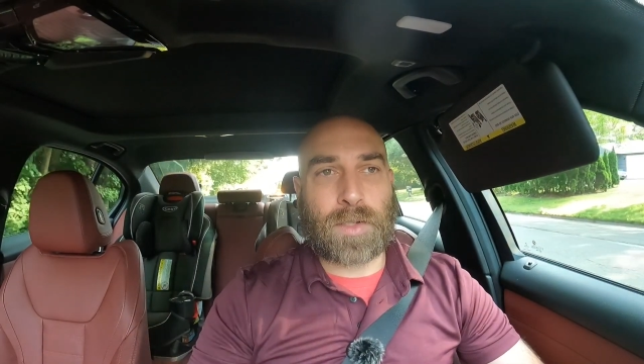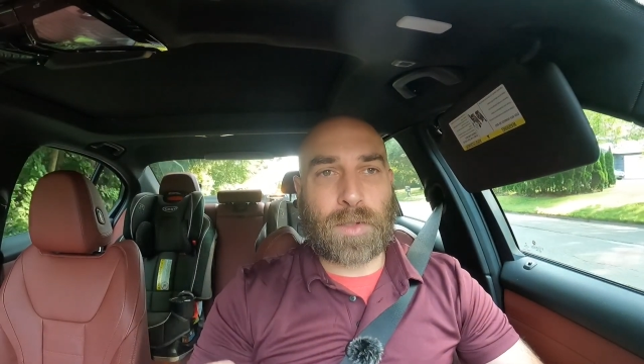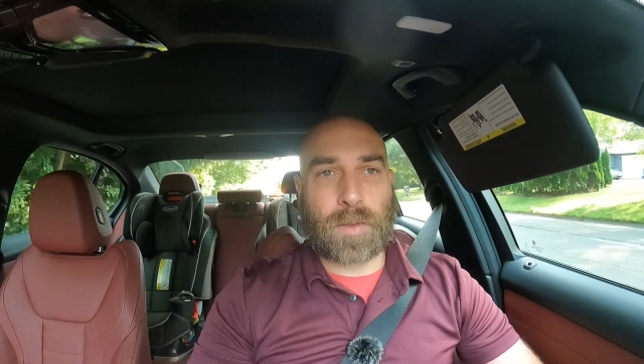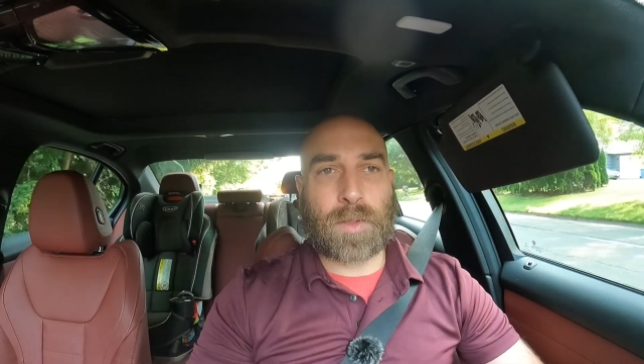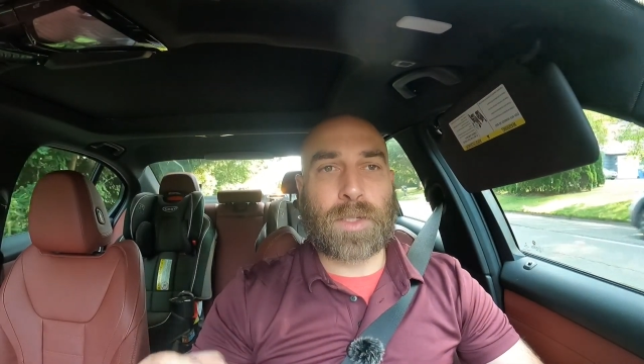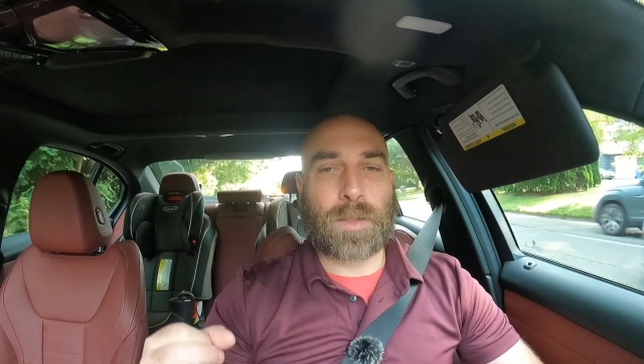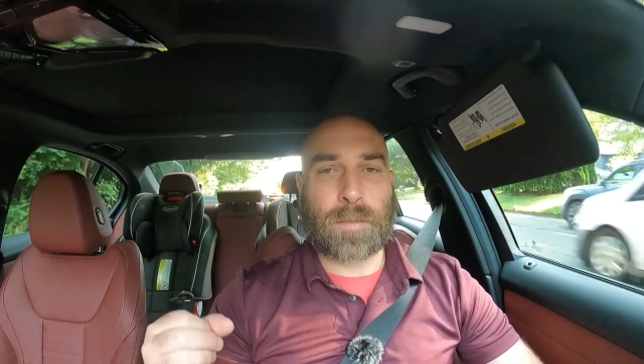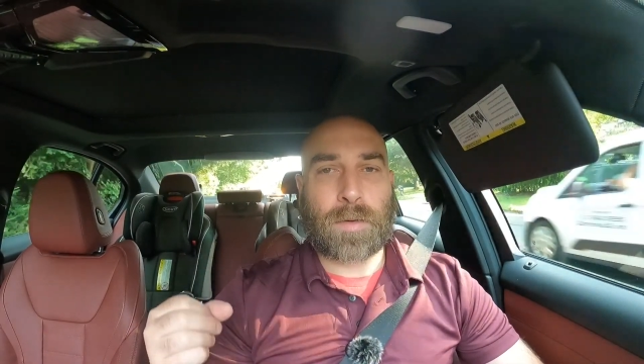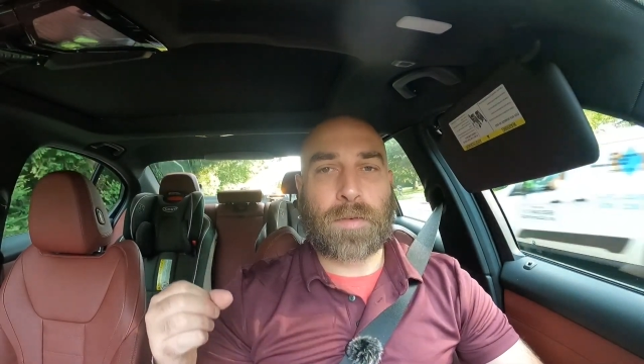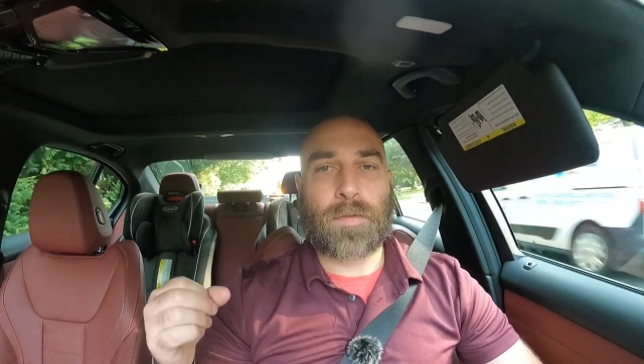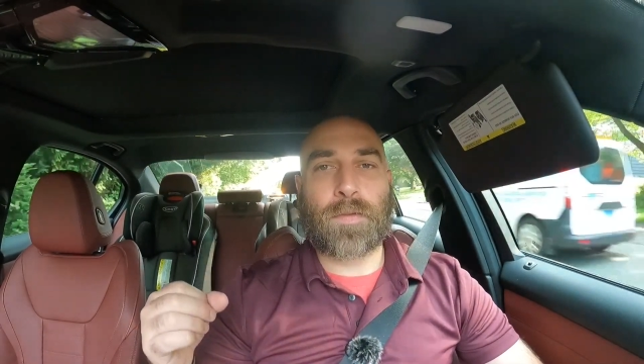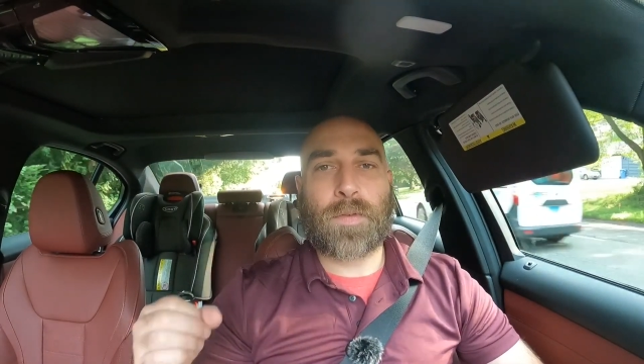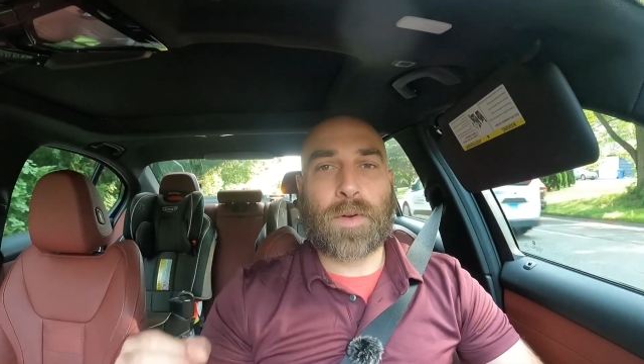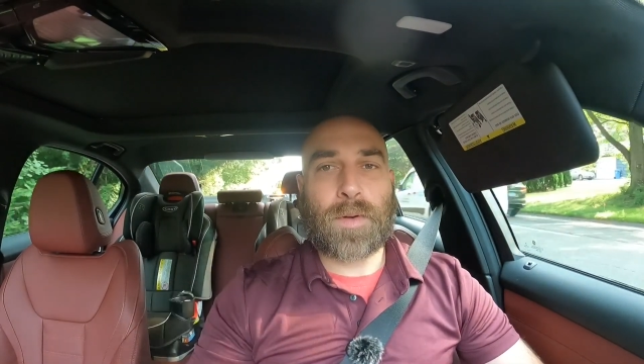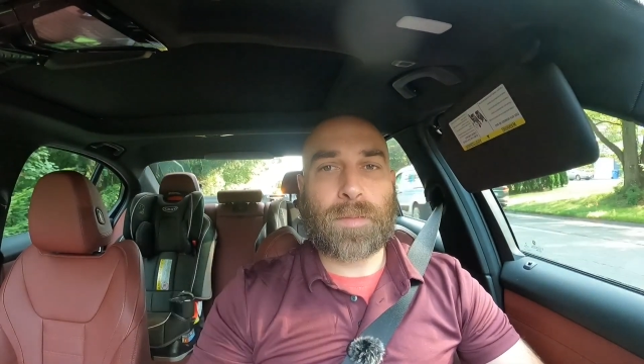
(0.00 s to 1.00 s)
towards
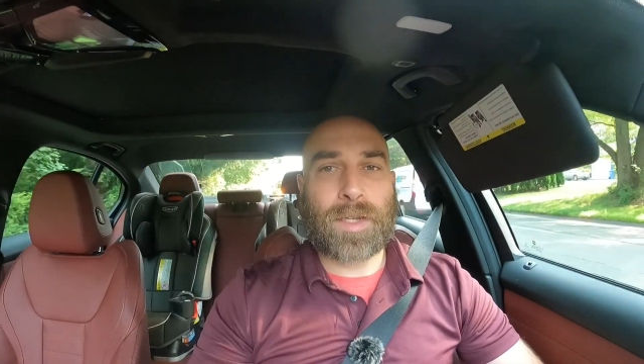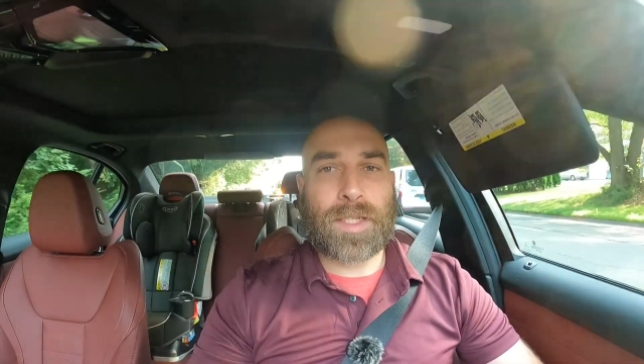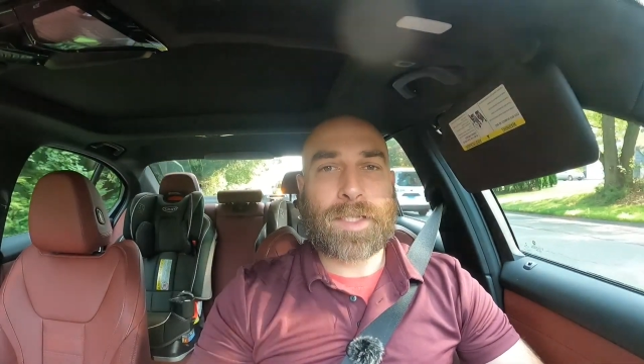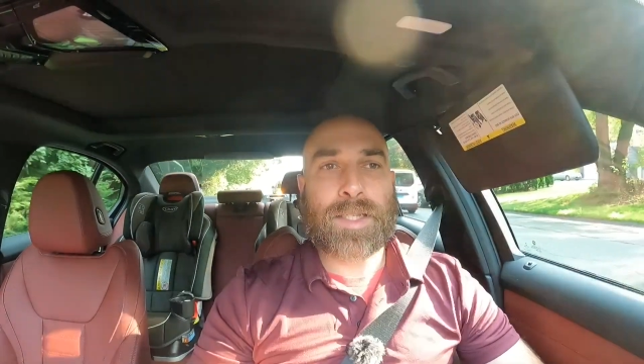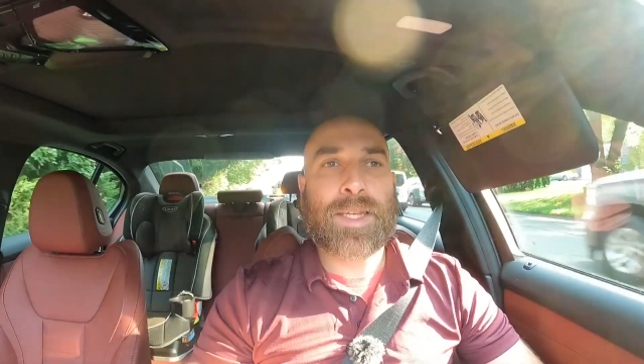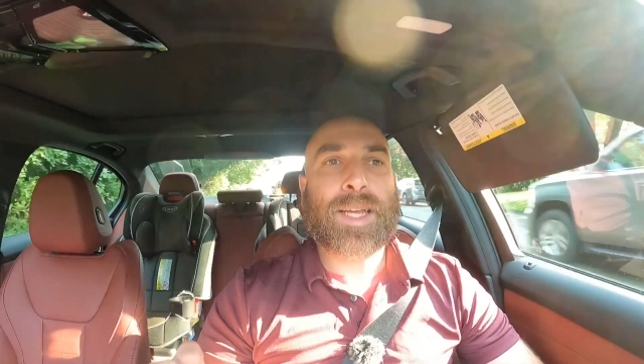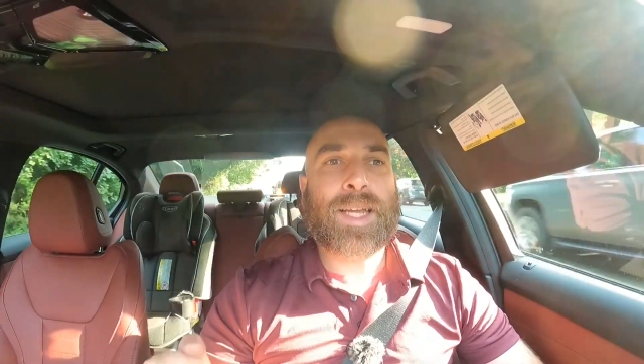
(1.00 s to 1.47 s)
performance,